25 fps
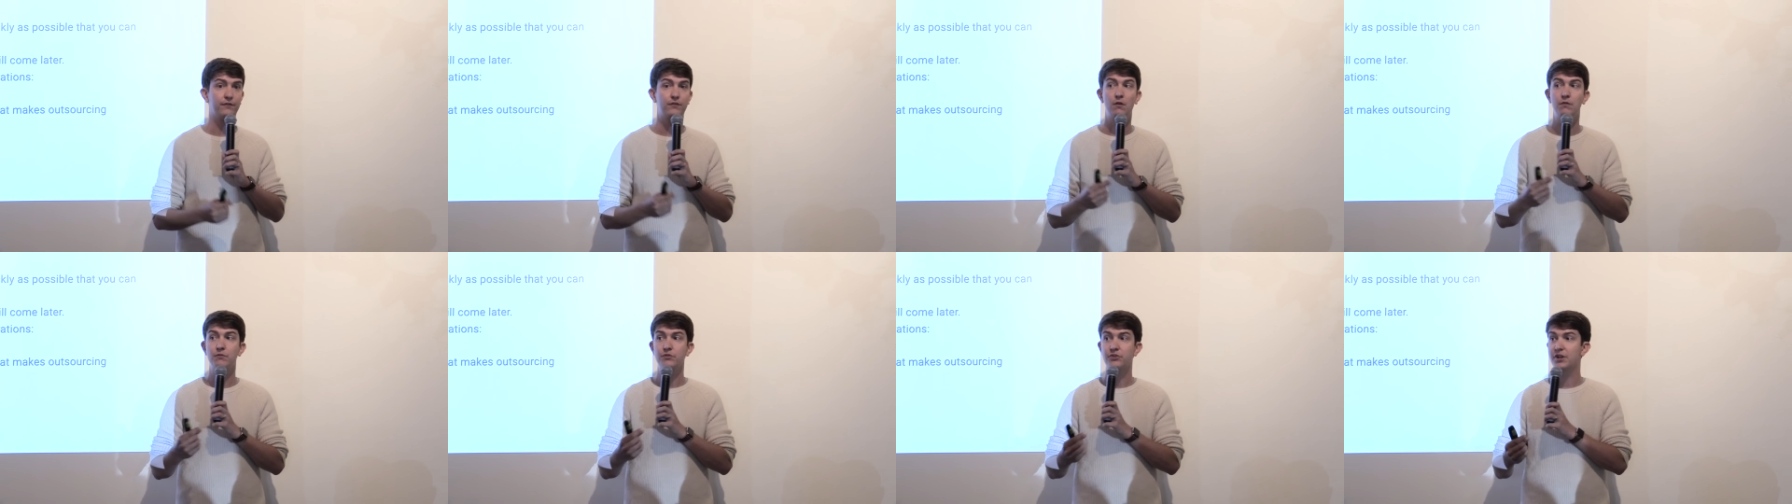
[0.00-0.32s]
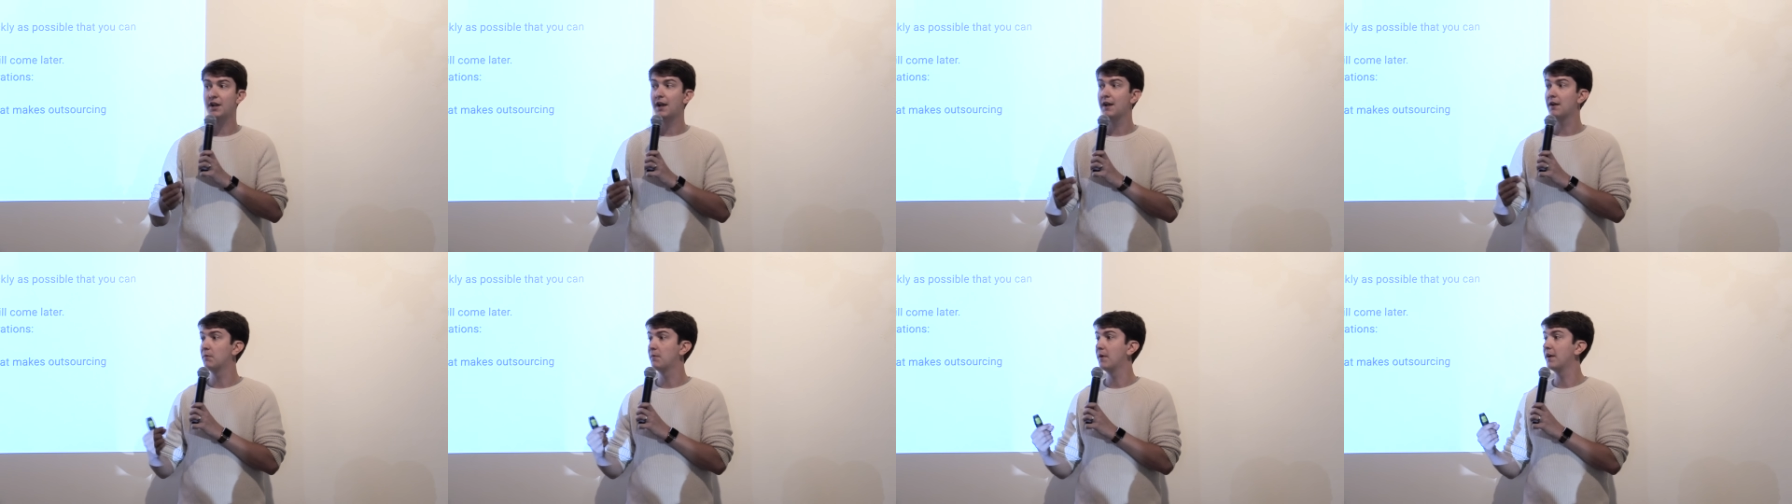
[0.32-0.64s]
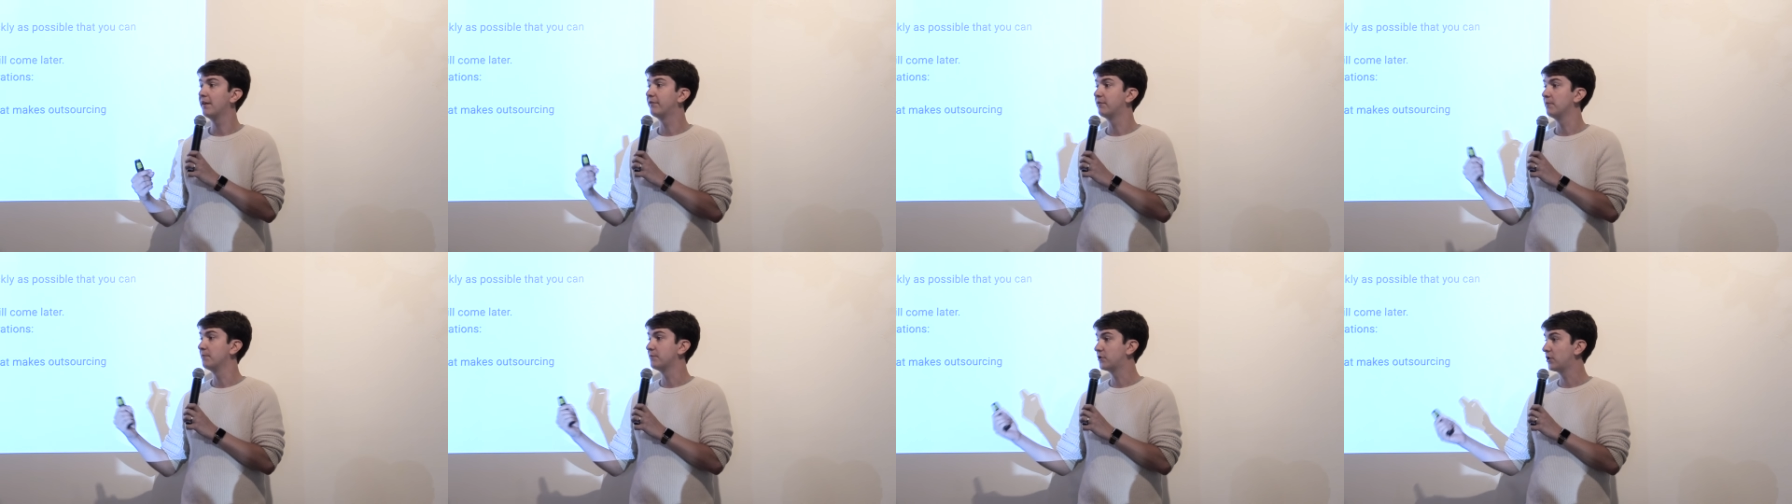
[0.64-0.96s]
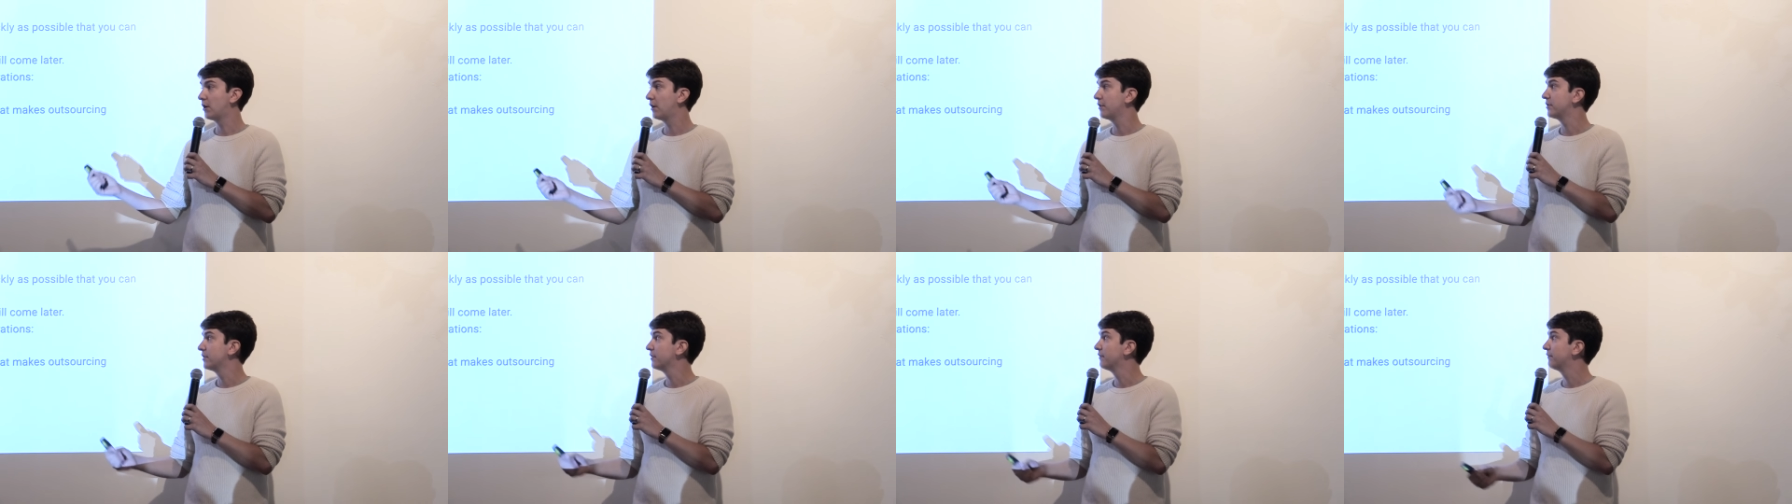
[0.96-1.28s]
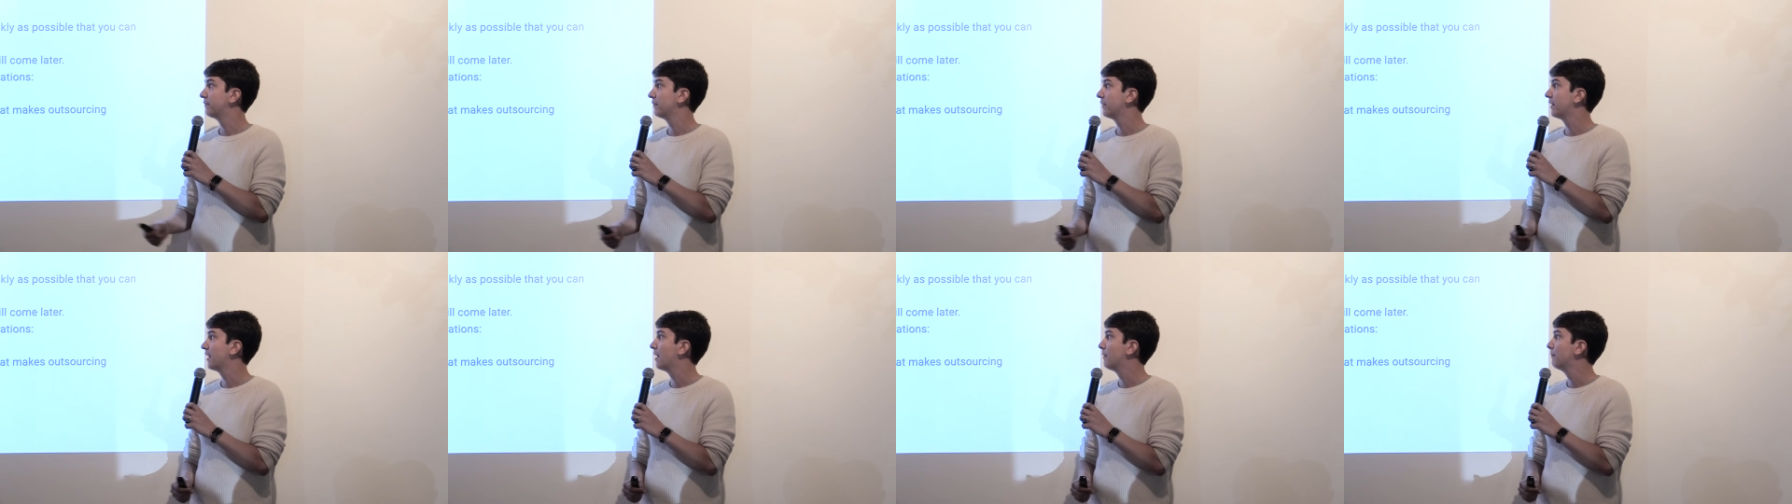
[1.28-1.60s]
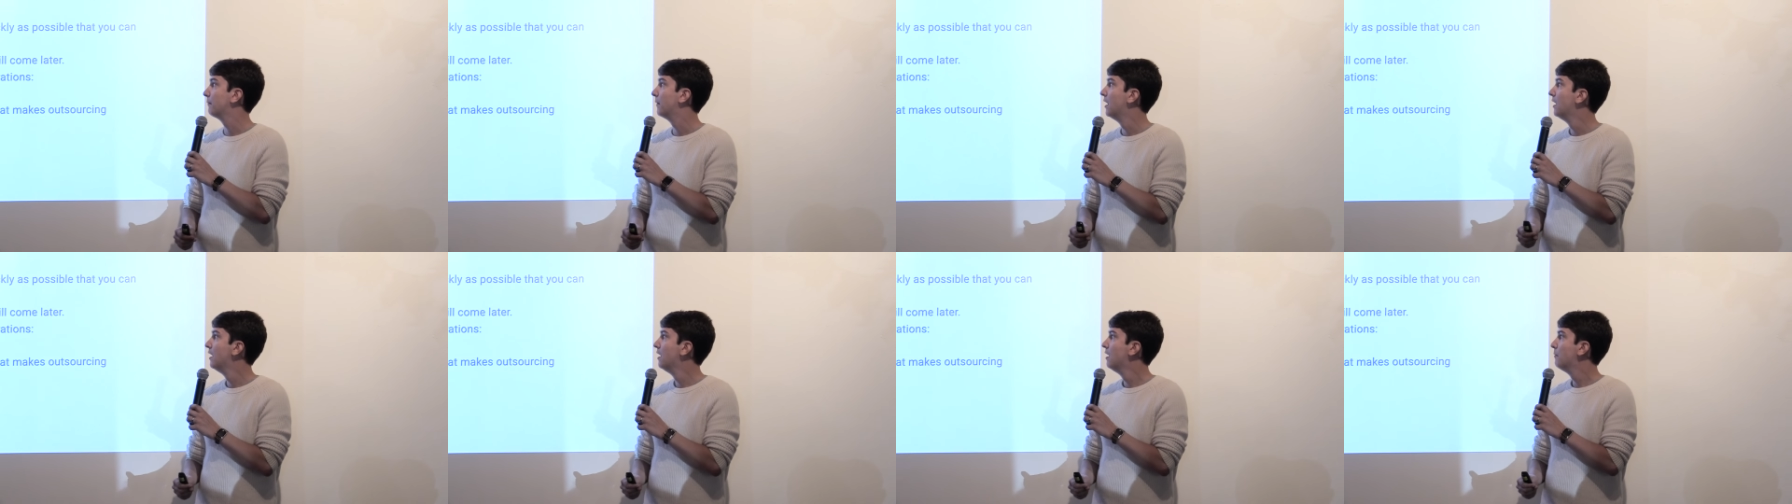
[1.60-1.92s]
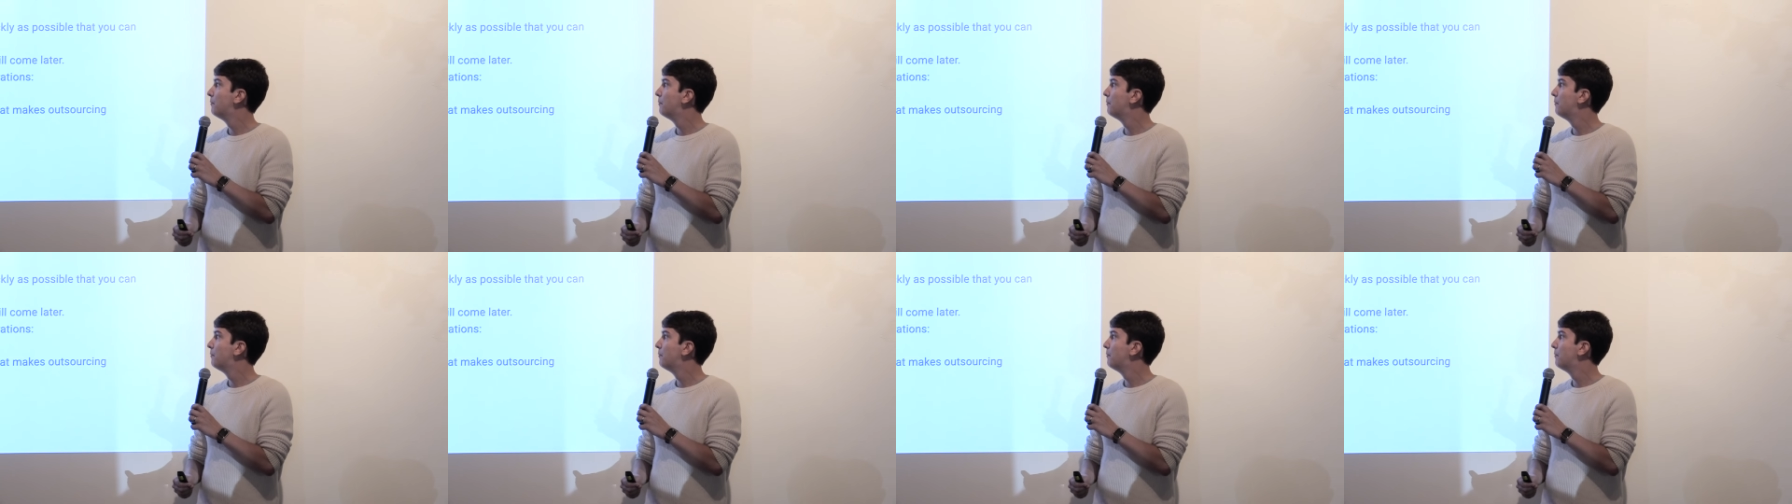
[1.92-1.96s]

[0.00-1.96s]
Don't shy away from charging for them.